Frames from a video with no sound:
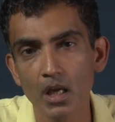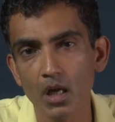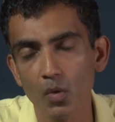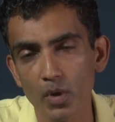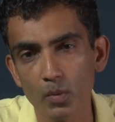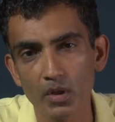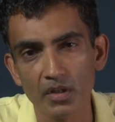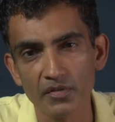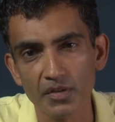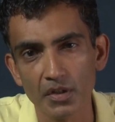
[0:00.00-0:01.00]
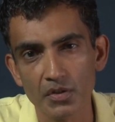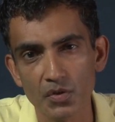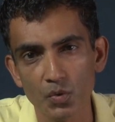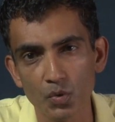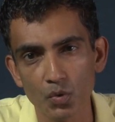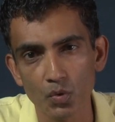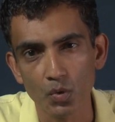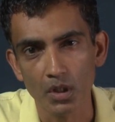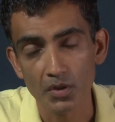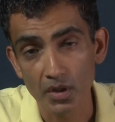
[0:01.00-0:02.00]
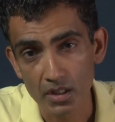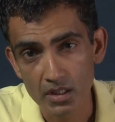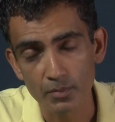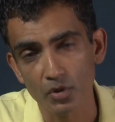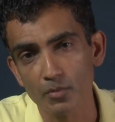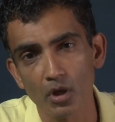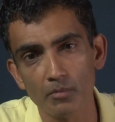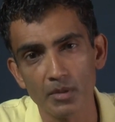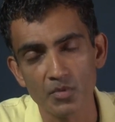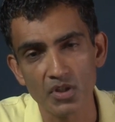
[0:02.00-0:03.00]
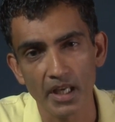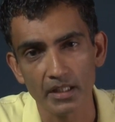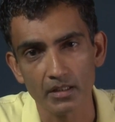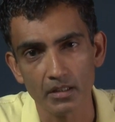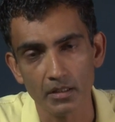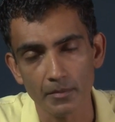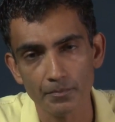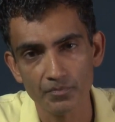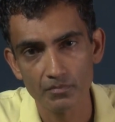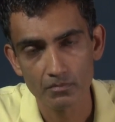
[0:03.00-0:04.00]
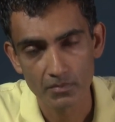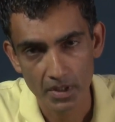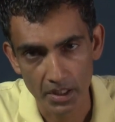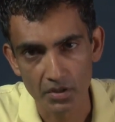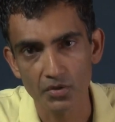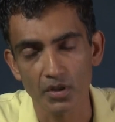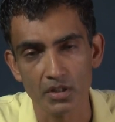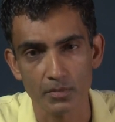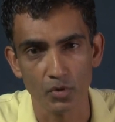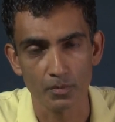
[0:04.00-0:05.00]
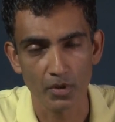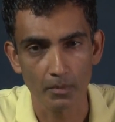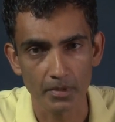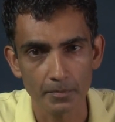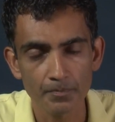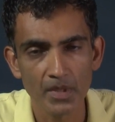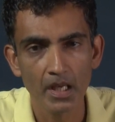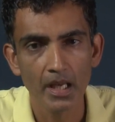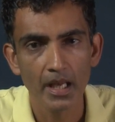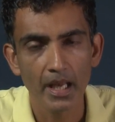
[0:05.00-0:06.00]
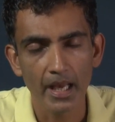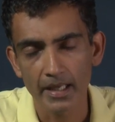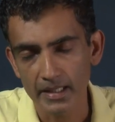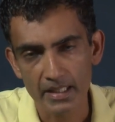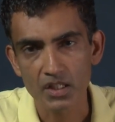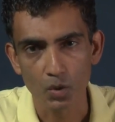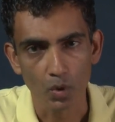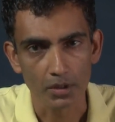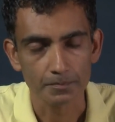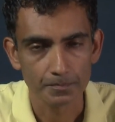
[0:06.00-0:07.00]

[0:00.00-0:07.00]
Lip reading: We will refer to transport problems like the heat transport problem, and so on.